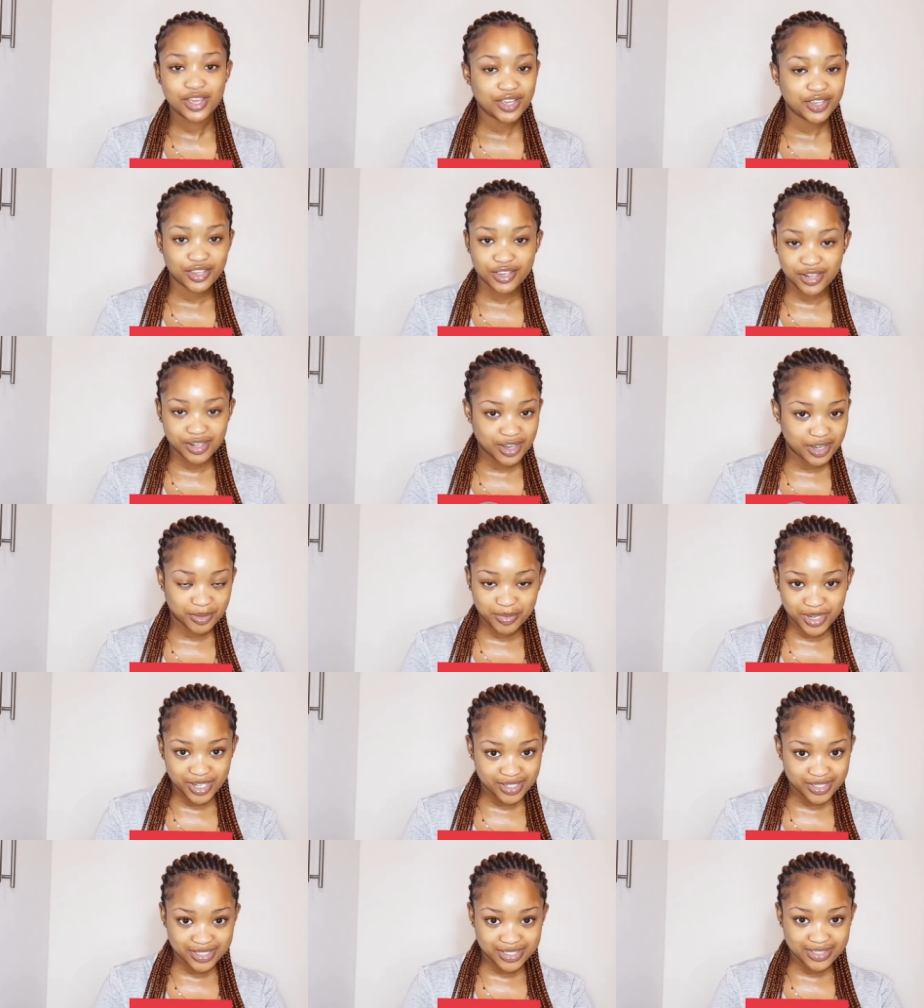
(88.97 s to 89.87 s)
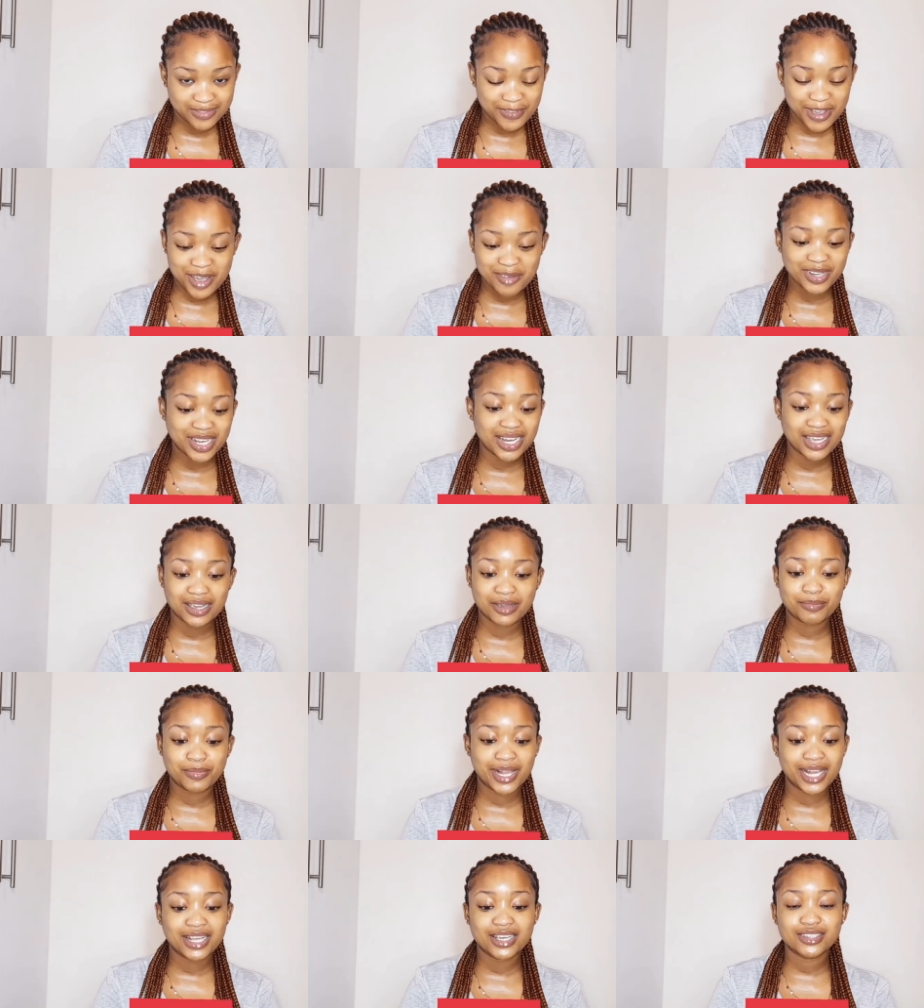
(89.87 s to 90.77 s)
you're not a part of this family,
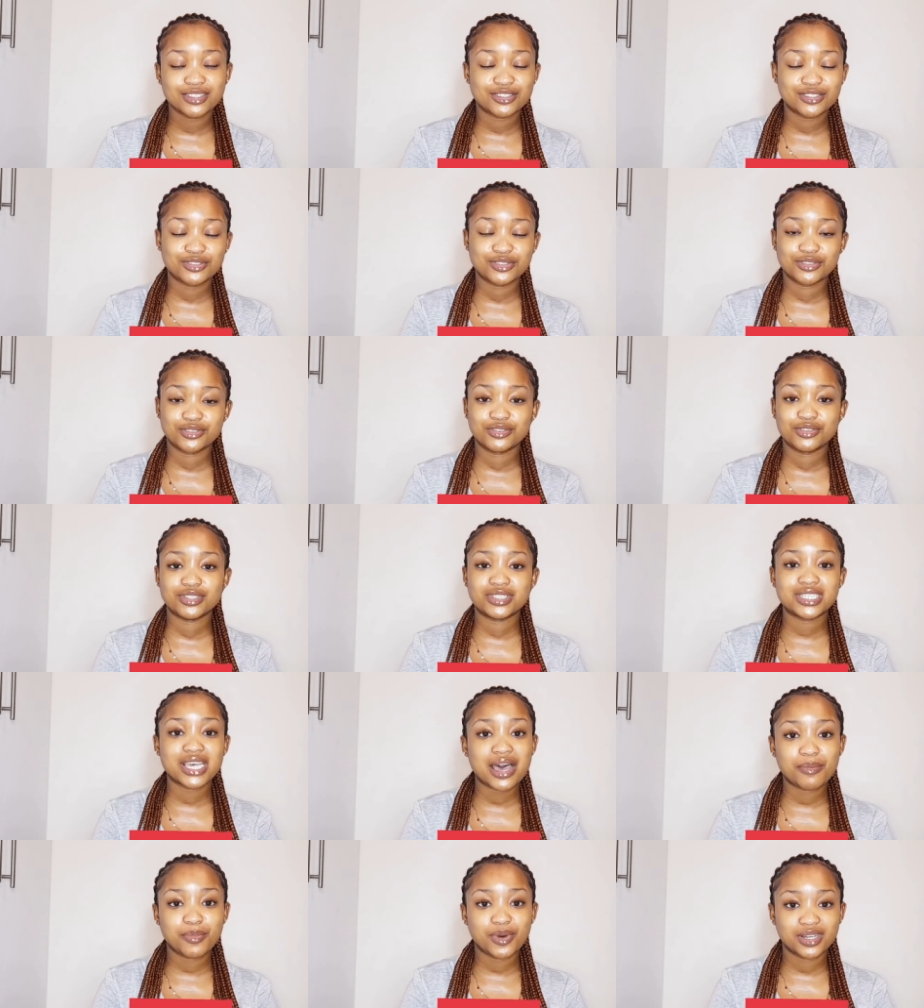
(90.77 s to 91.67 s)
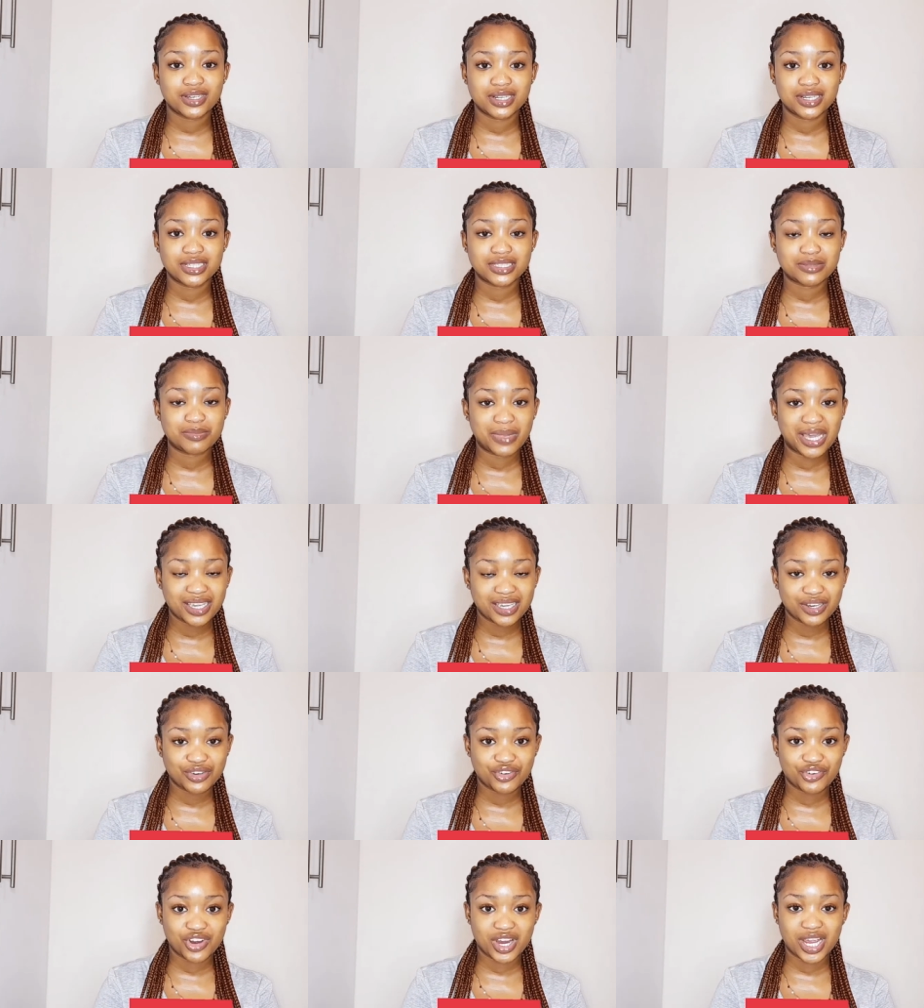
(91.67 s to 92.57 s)
please do tap on it to make
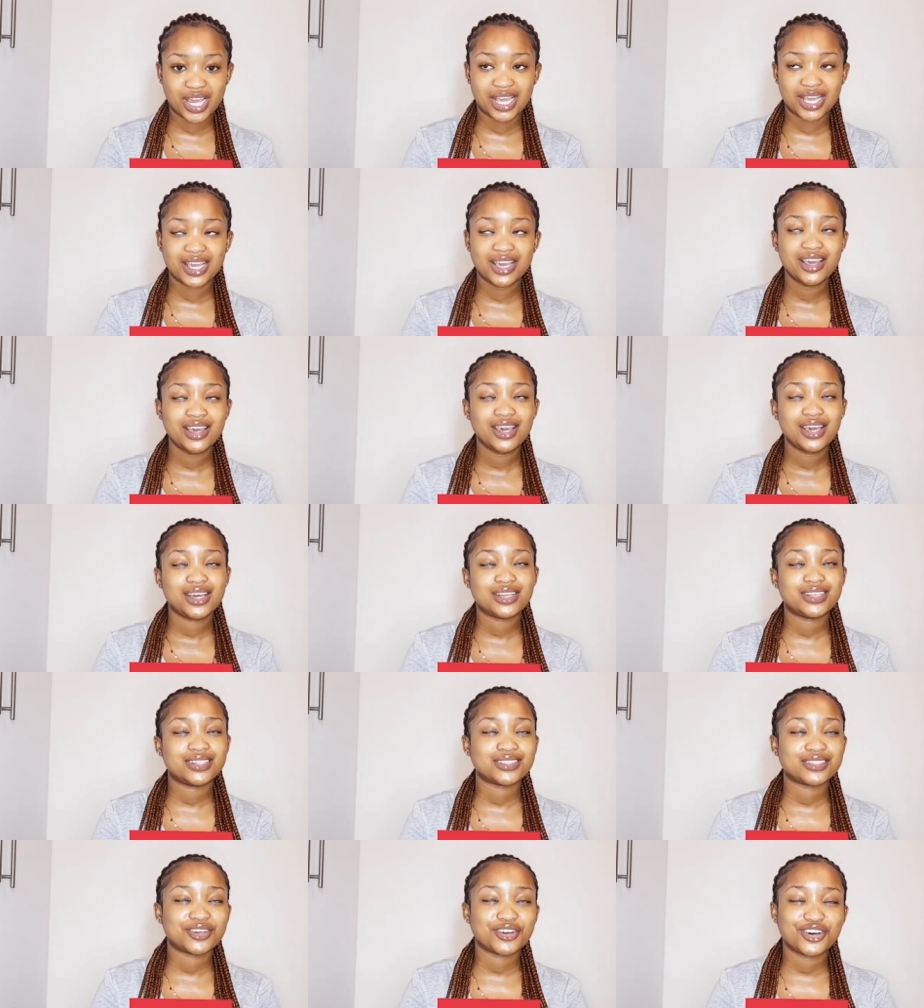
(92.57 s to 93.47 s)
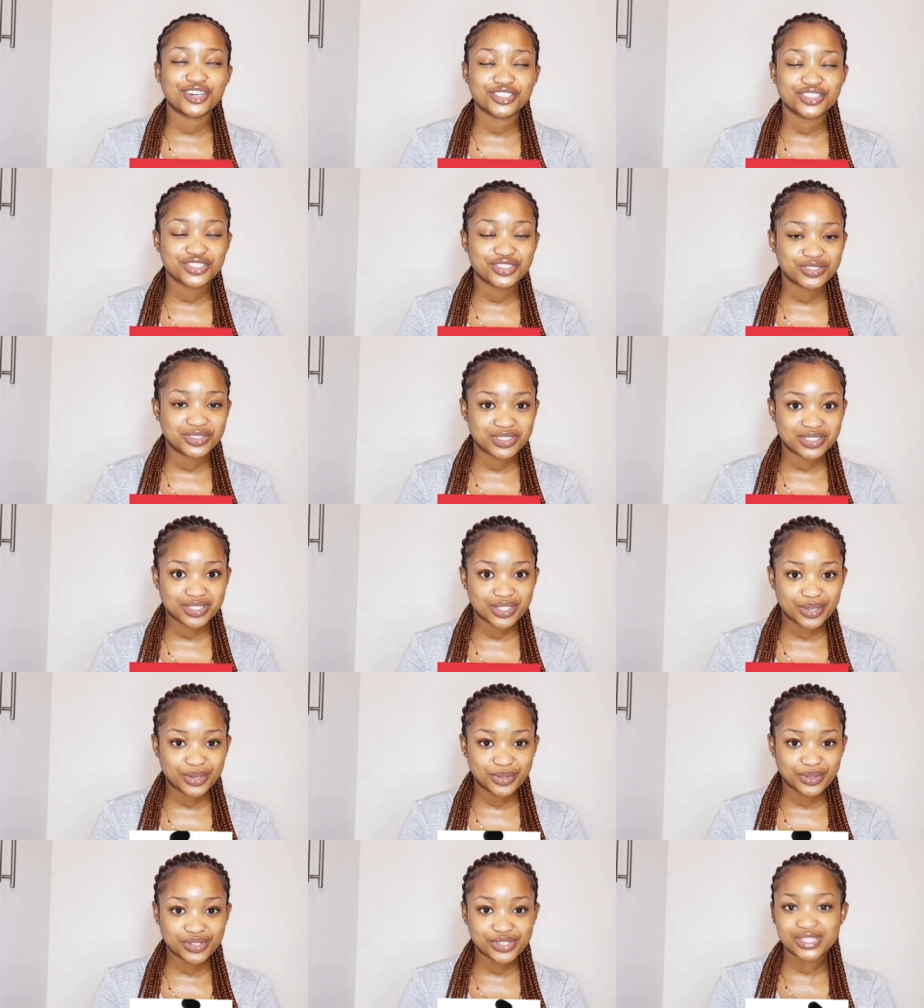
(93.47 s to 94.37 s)
it gray. It doesn't cost you a
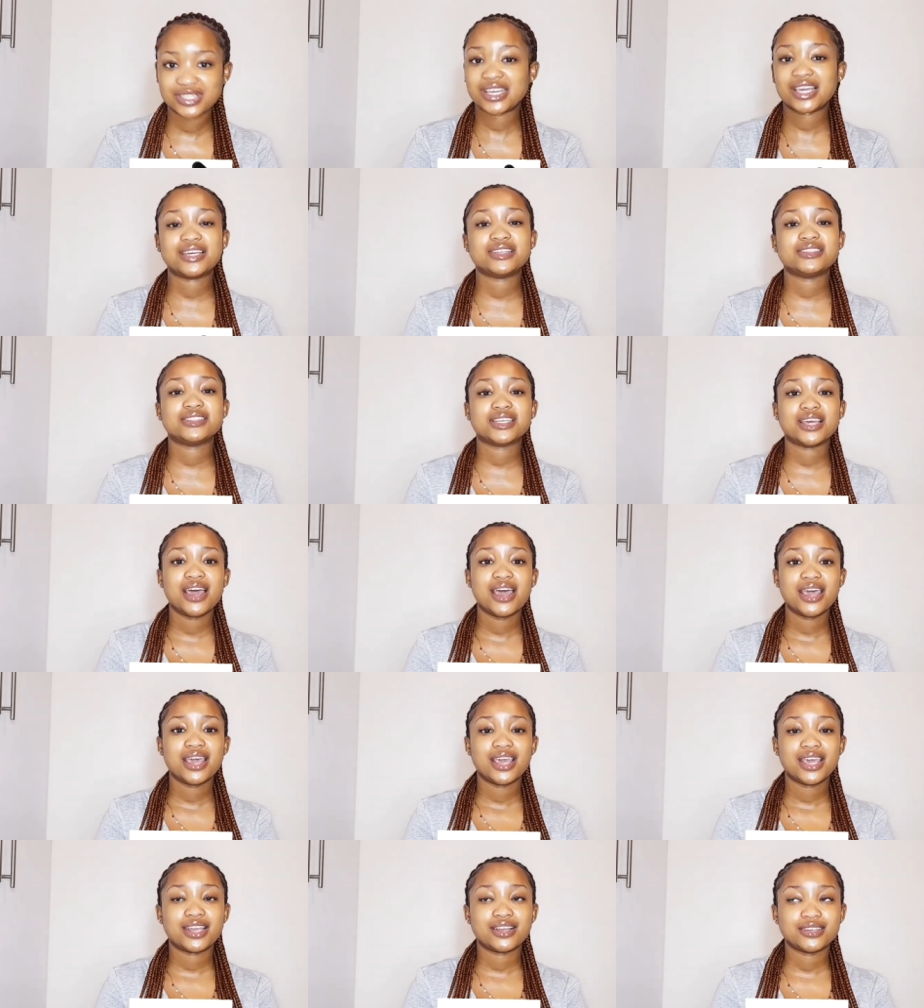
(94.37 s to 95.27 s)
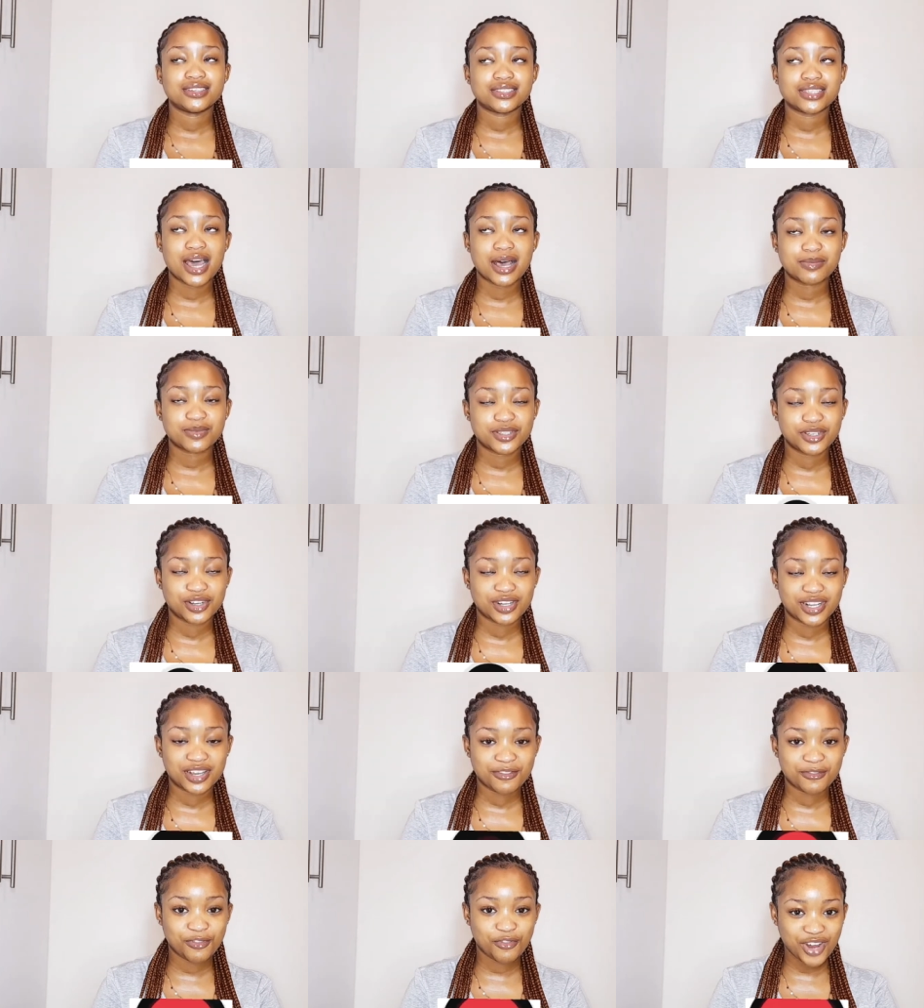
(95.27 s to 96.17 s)
single cent. It is
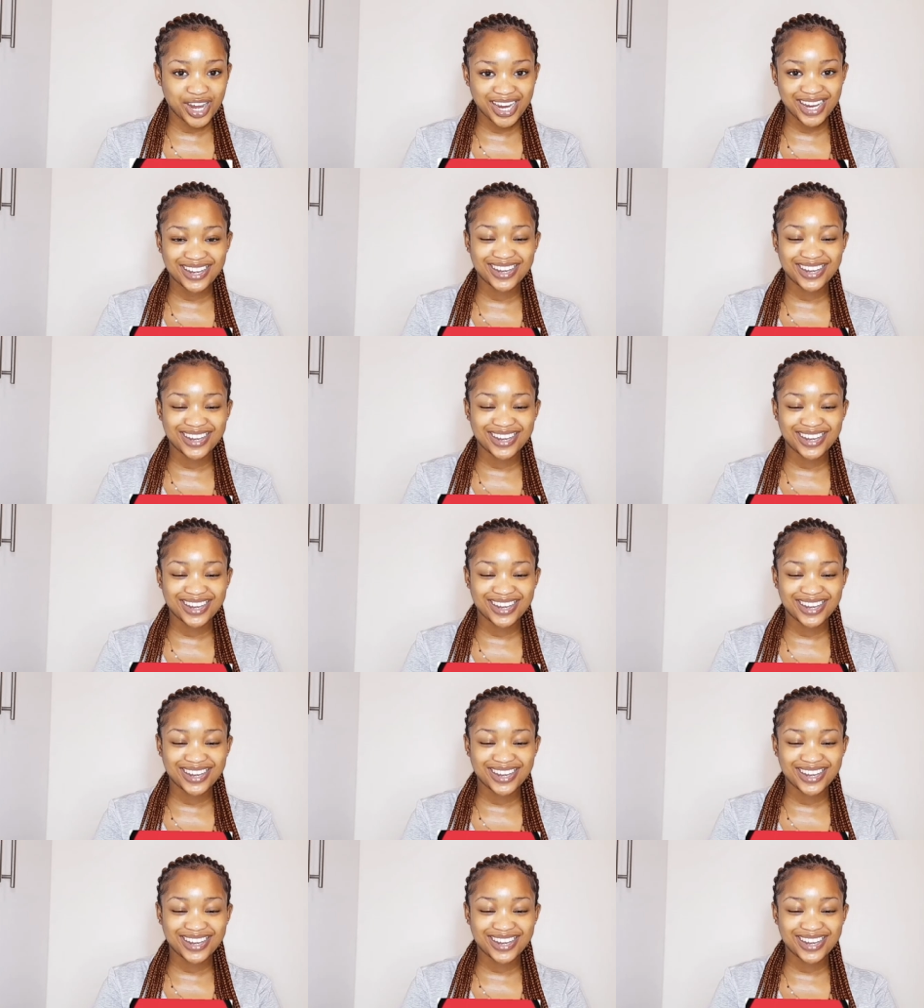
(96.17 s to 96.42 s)
absolutely free